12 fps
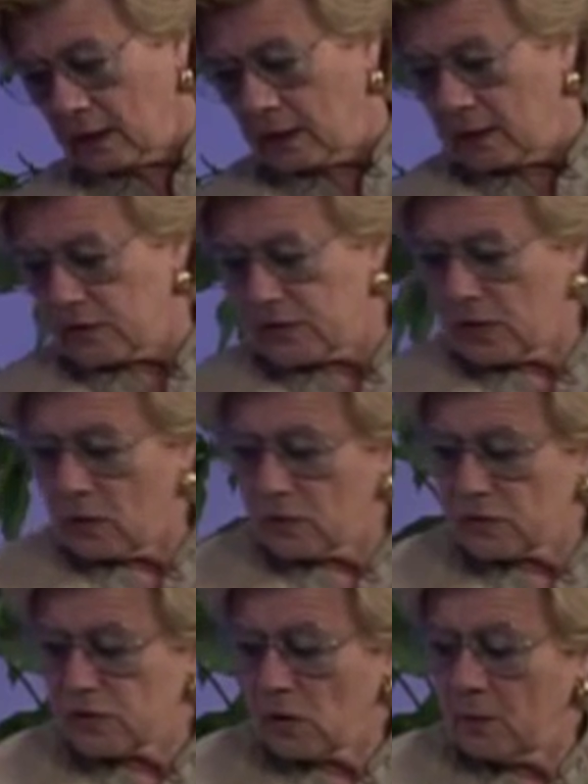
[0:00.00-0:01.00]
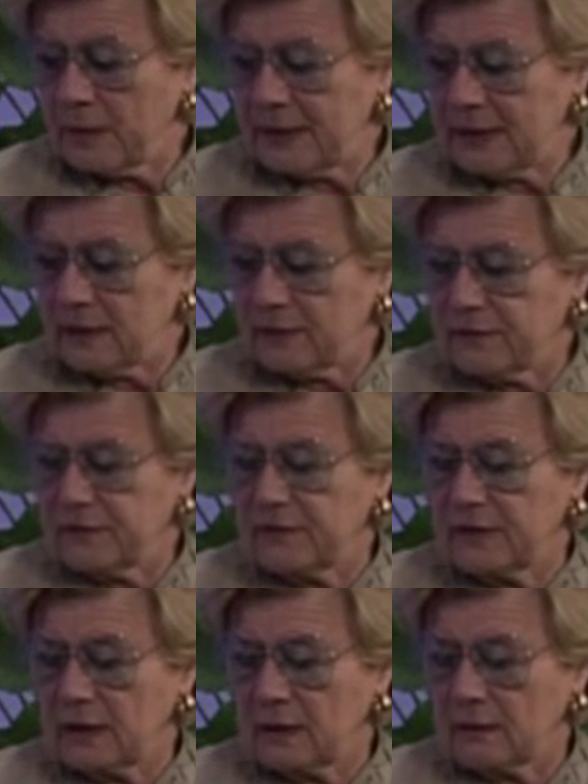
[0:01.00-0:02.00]
So many of
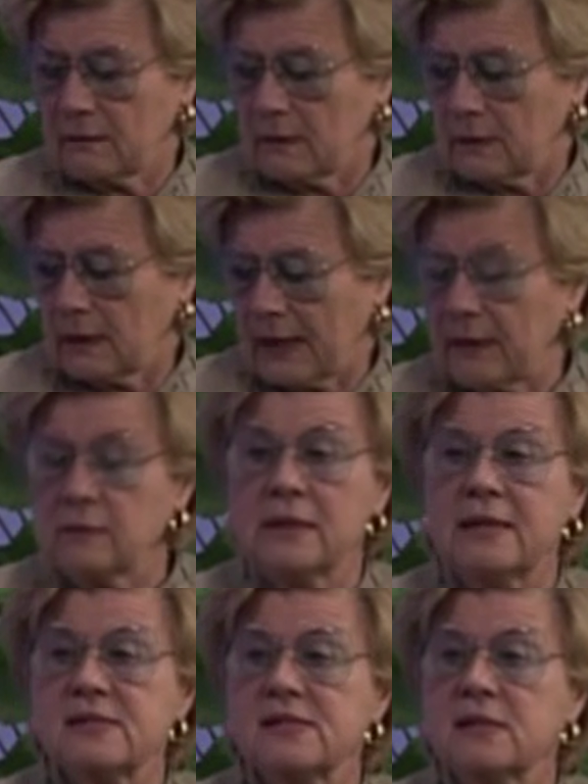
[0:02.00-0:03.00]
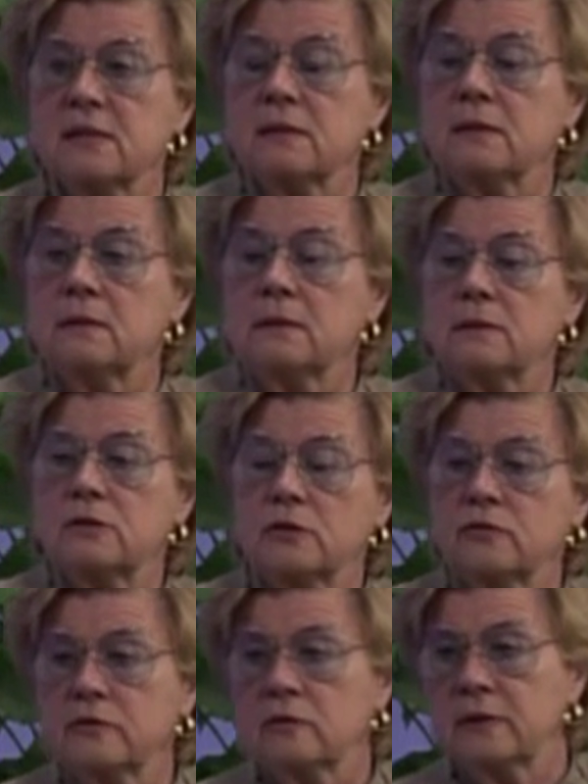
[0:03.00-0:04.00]
the outlets that
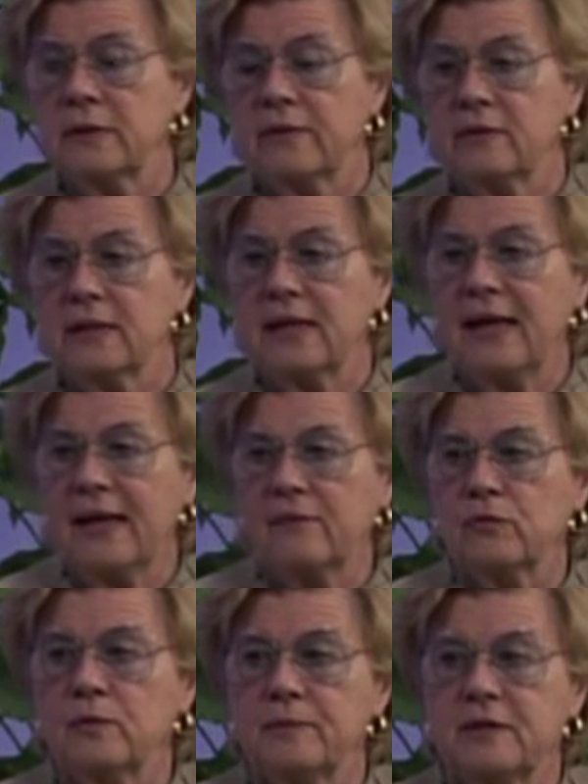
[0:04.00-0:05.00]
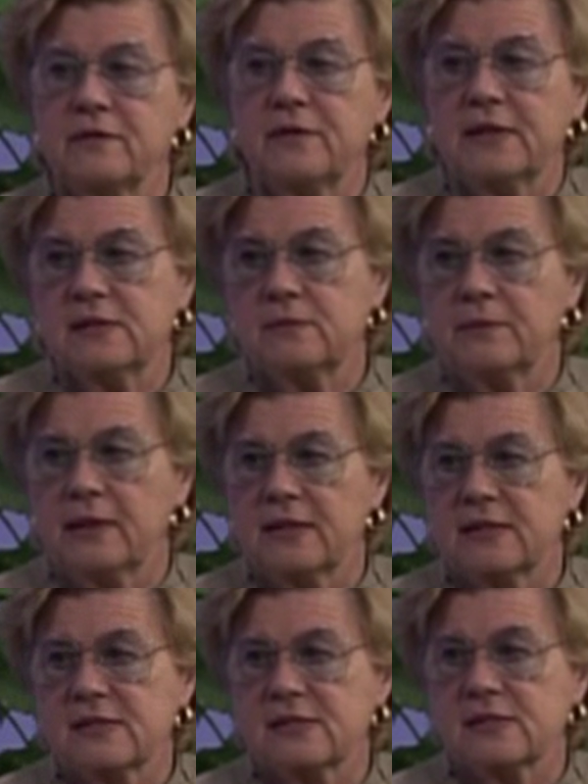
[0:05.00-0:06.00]
children ordinarily have would be affected by
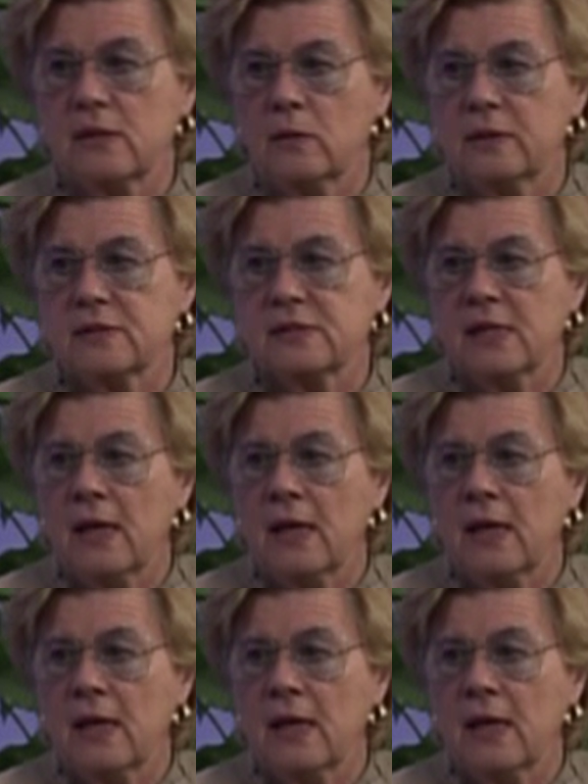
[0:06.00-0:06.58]
this. So it's